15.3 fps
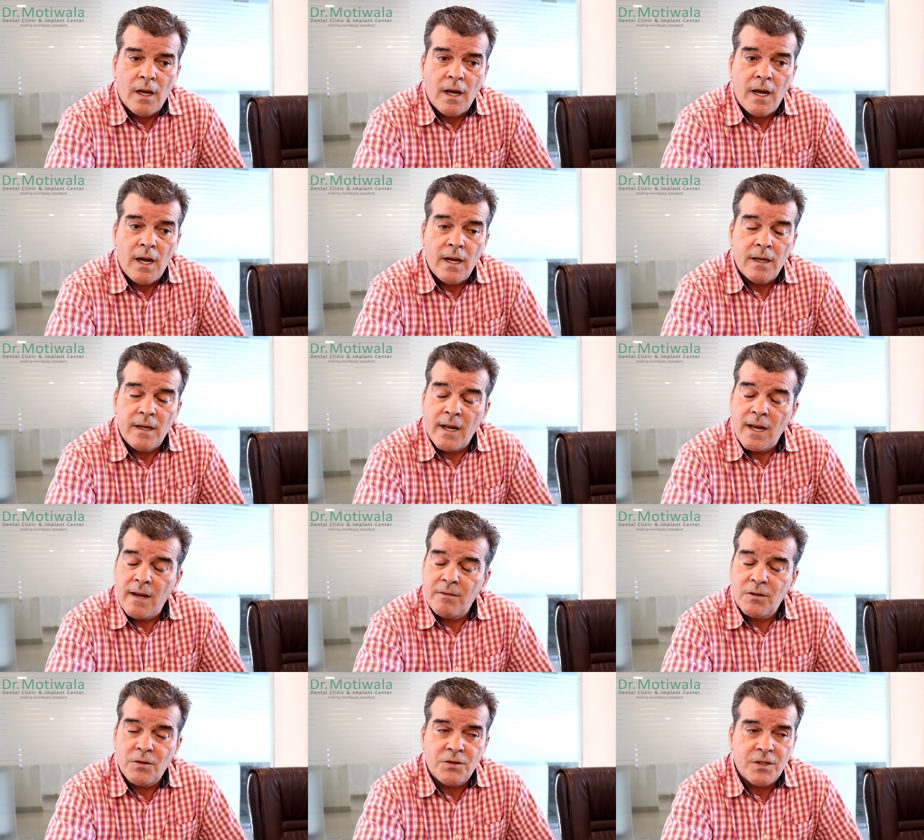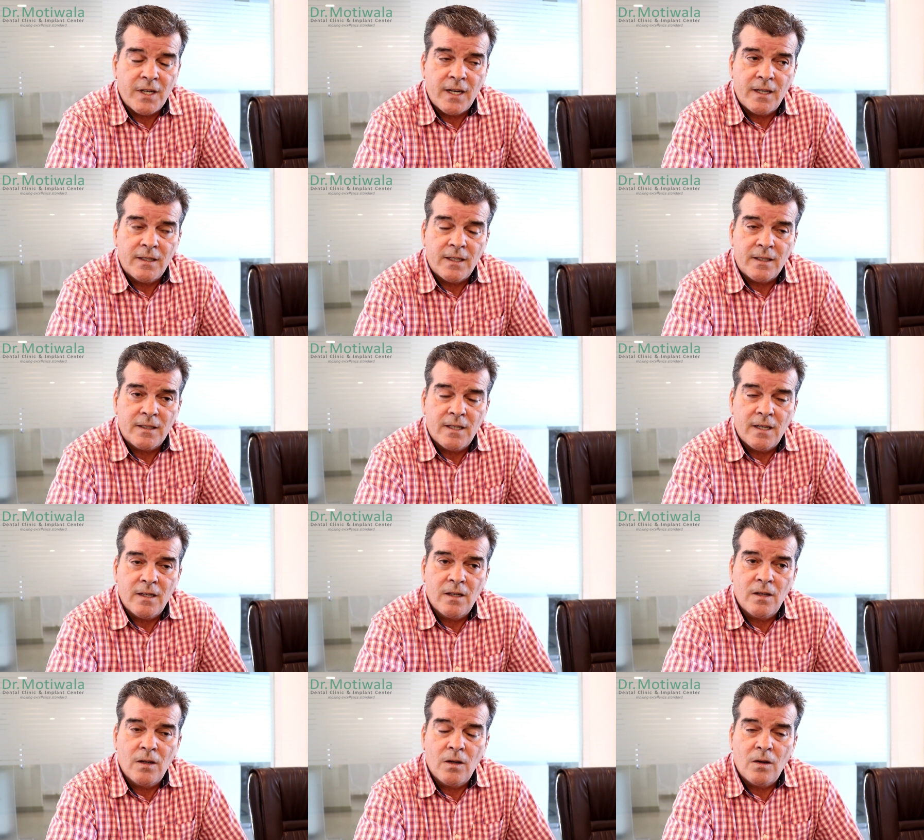And I have to say that
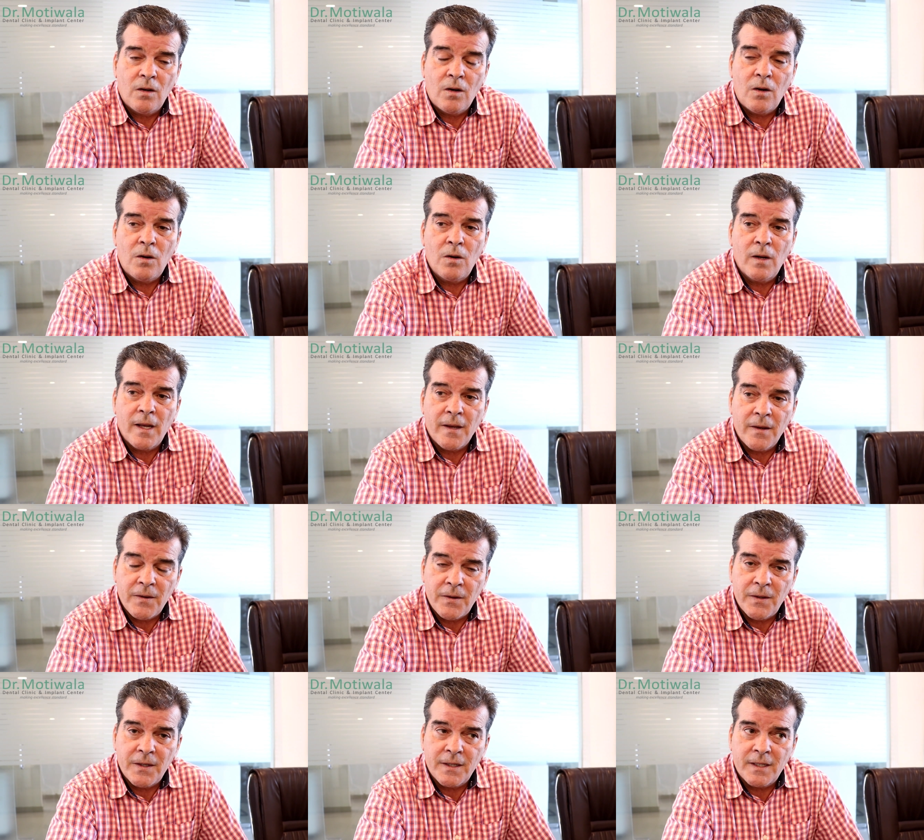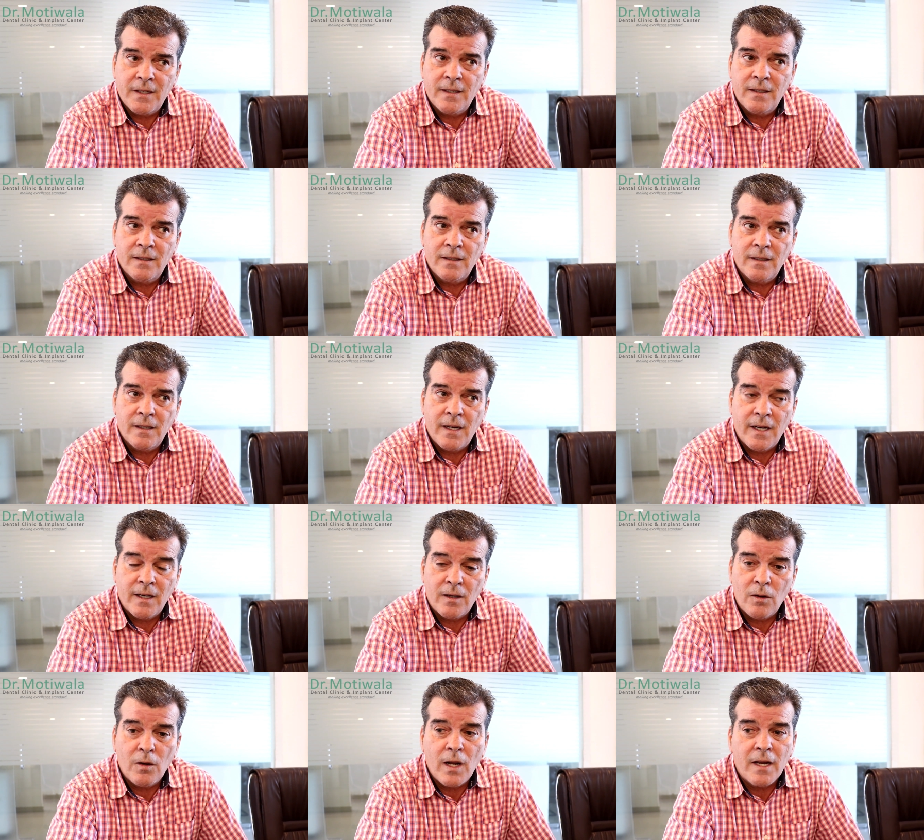all I heard
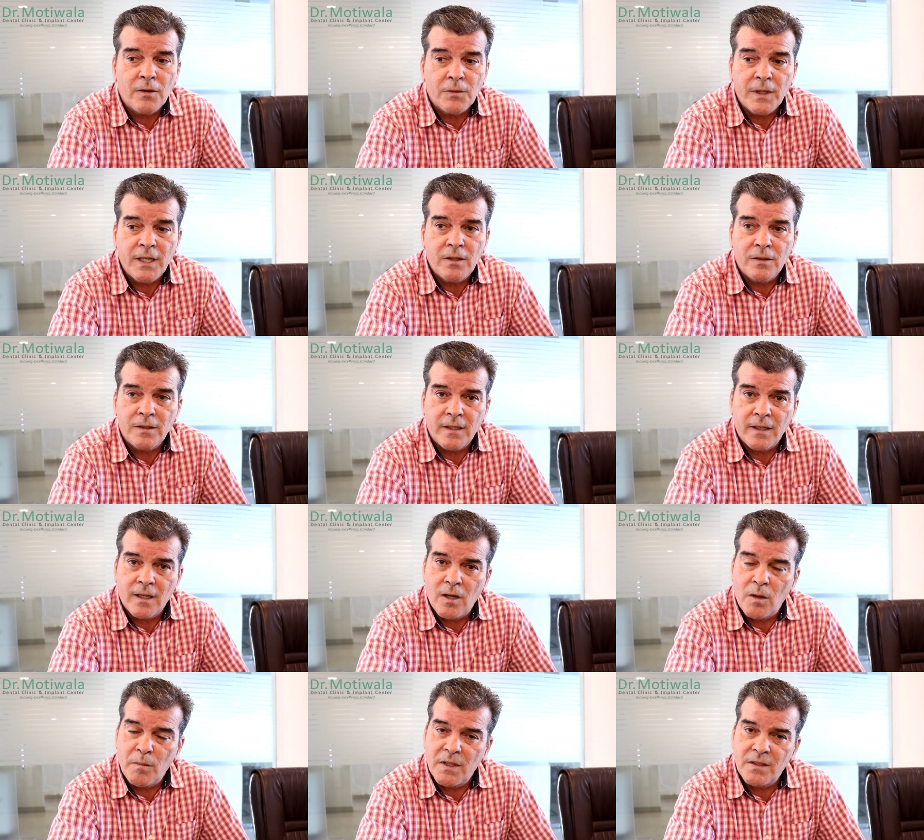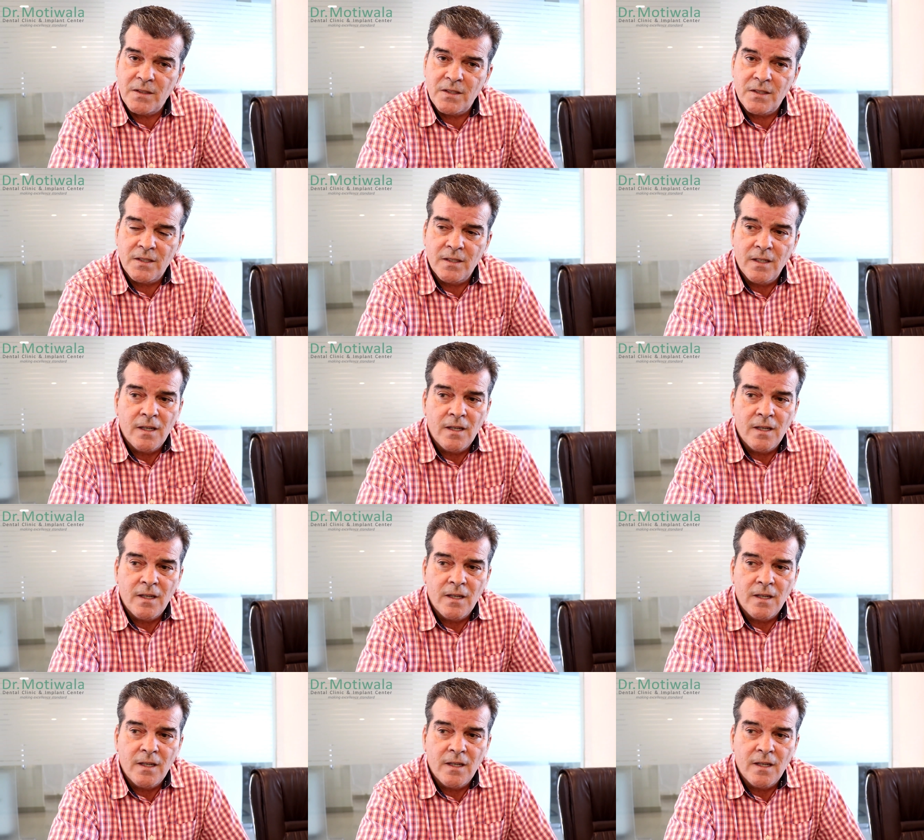and all I read on the comments